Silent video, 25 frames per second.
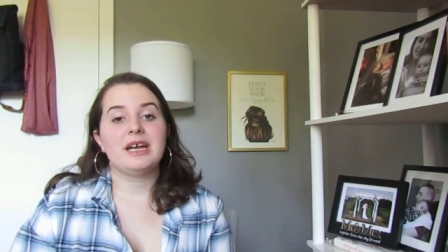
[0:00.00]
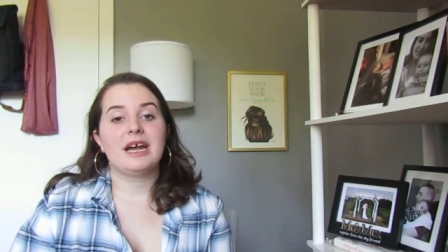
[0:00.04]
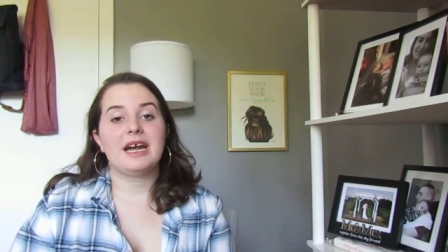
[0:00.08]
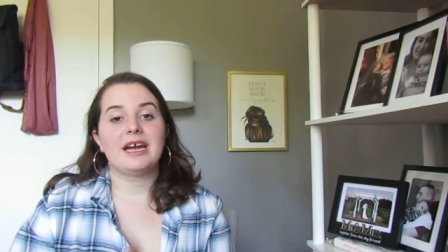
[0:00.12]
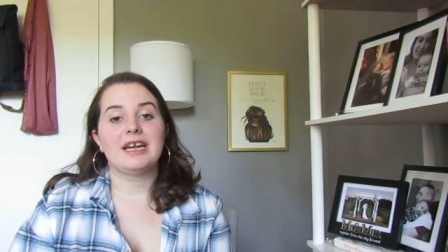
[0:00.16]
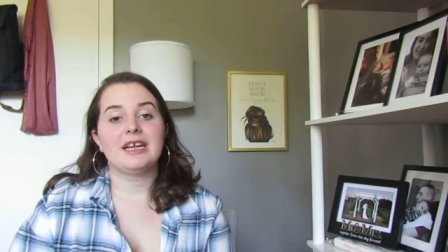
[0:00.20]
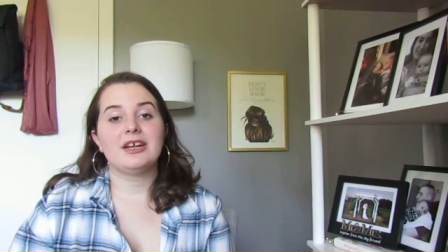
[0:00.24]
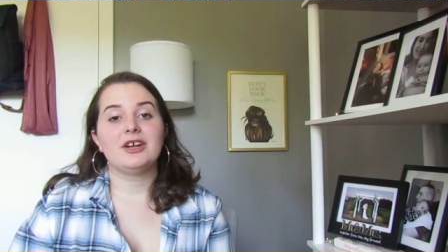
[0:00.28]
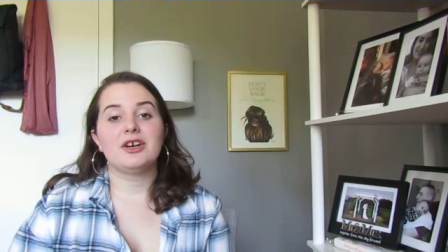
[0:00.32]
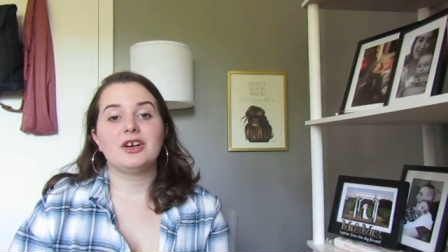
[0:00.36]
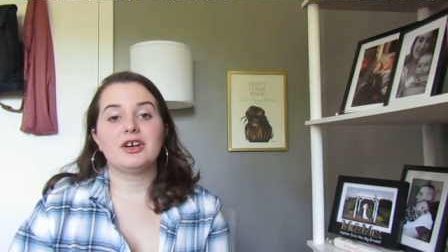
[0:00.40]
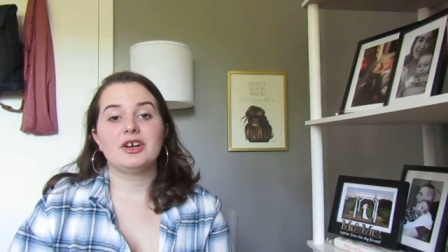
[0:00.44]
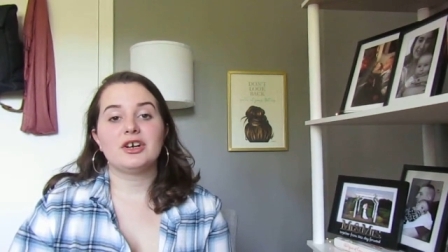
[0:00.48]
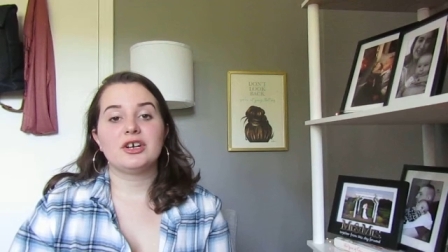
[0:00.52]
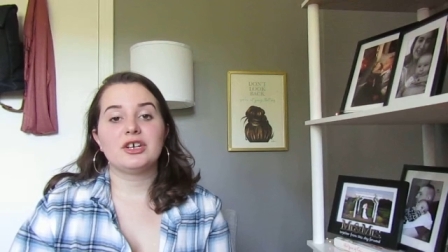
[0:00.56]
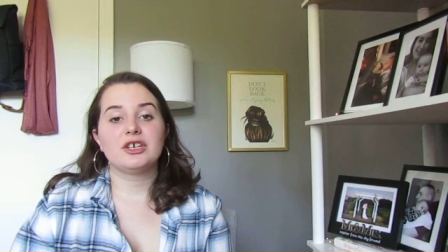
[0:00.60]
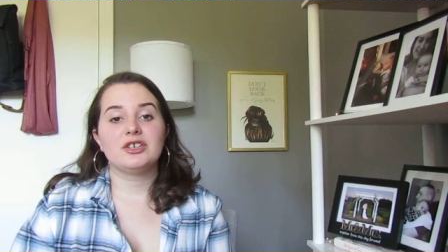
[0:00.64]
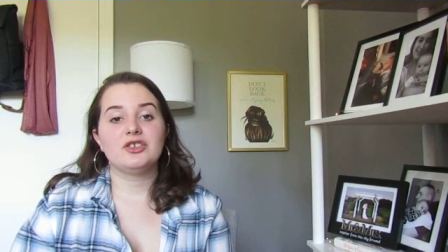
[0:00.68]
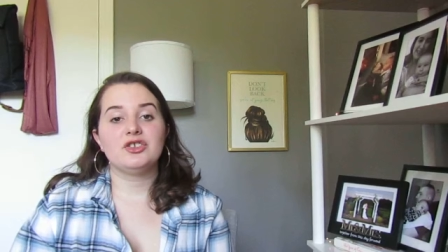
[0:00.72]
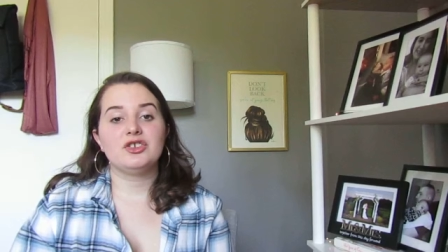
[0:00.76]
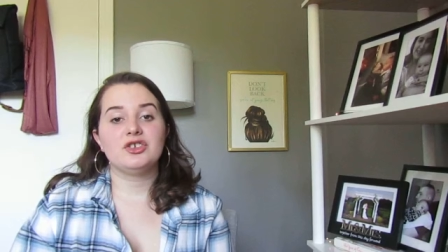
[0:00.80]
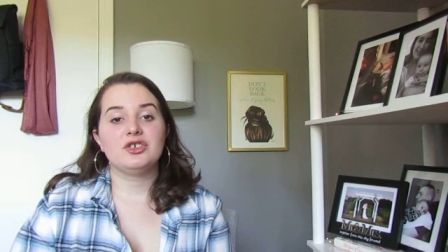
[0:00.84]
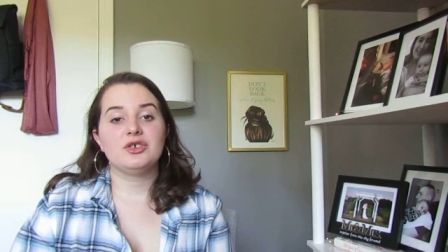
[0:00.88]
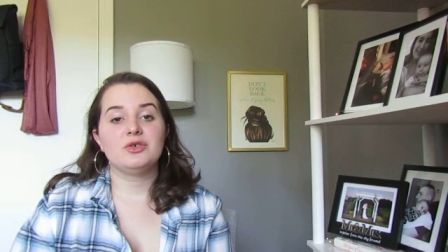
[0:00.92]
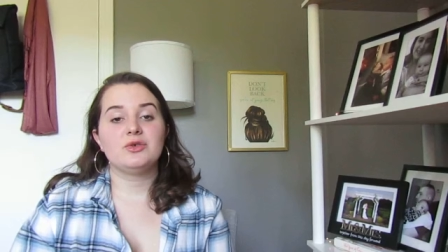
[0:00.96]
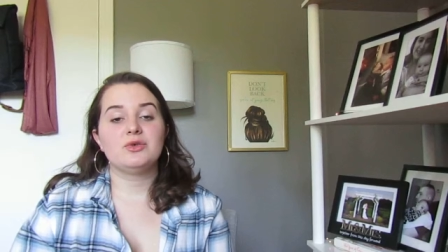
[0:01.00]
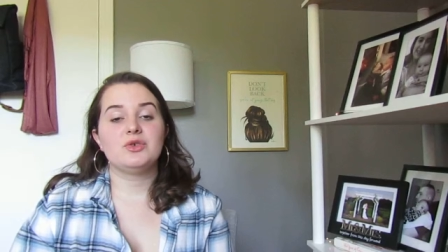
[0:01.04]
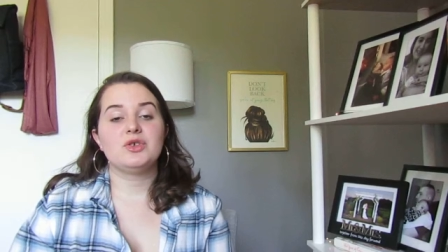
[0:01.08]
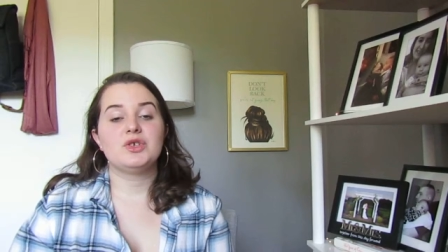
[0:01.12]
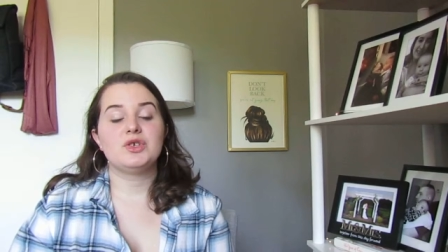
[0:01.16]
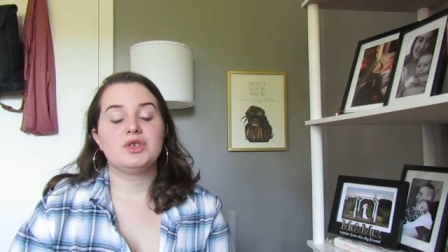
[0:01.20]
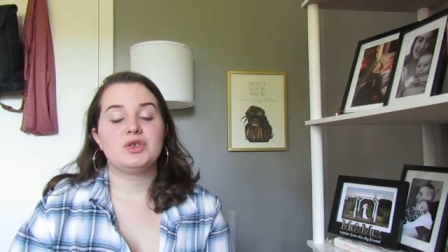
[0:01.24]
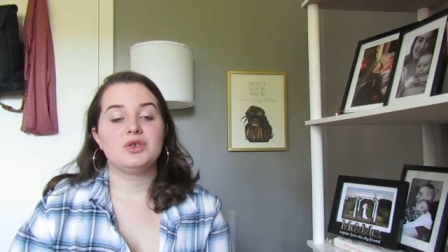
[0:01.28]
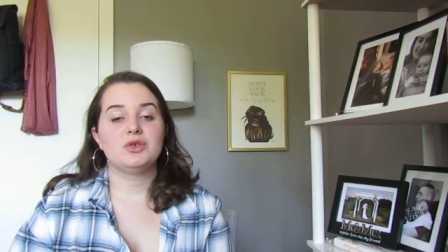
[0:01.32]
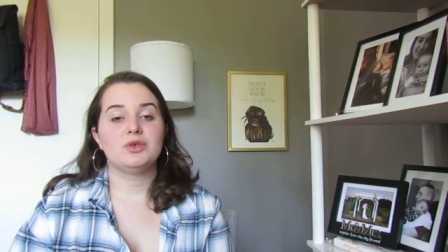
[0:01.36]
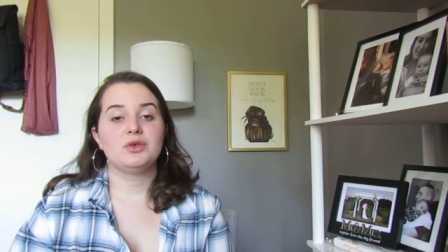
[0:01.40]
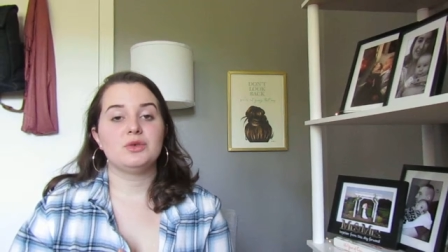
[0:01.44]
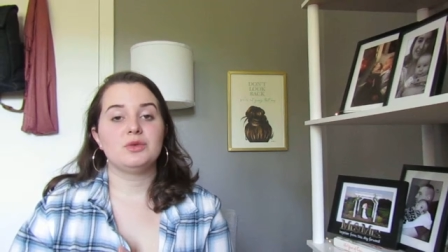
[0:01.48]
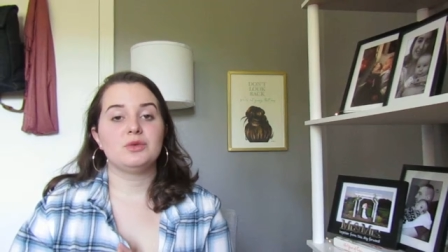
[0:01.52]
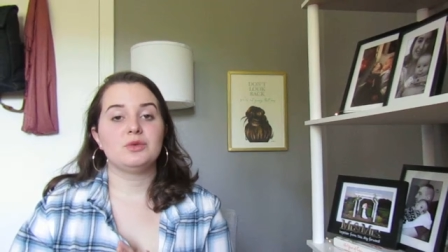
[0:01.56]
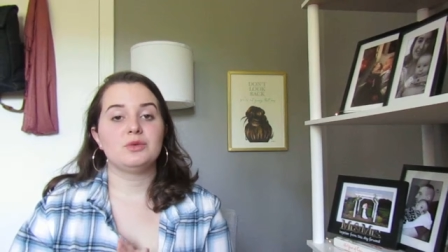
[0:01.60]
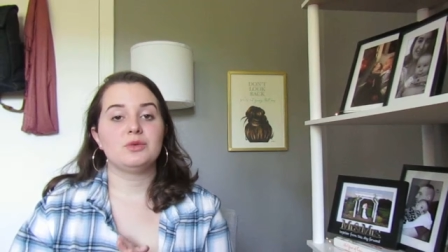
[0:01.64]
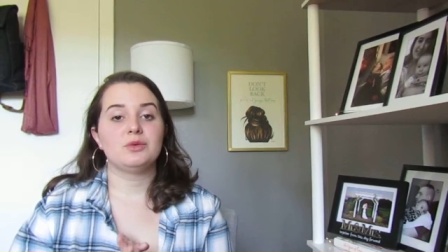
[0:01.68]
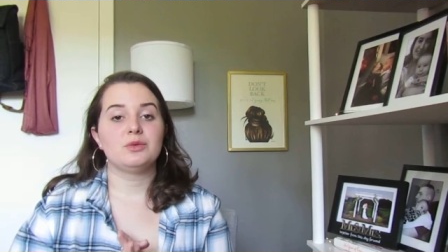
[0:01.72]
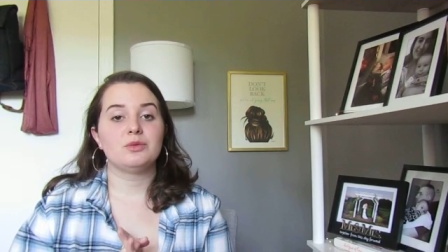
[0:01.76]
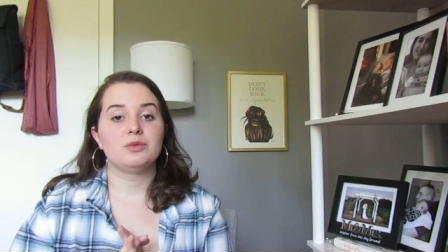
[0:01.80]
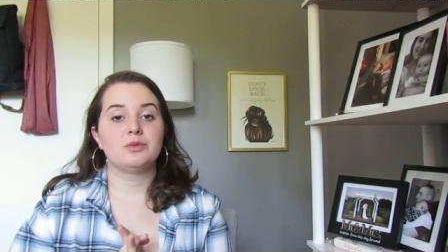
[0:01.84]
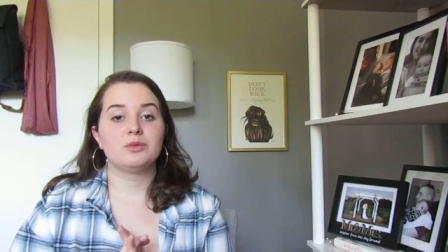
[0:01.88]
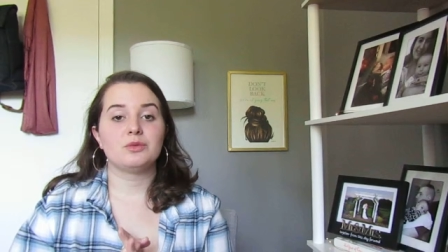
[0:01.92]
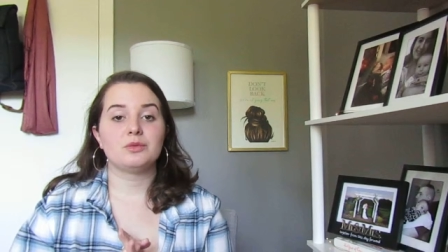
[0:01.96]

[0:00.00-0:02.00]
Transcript: I encourage you to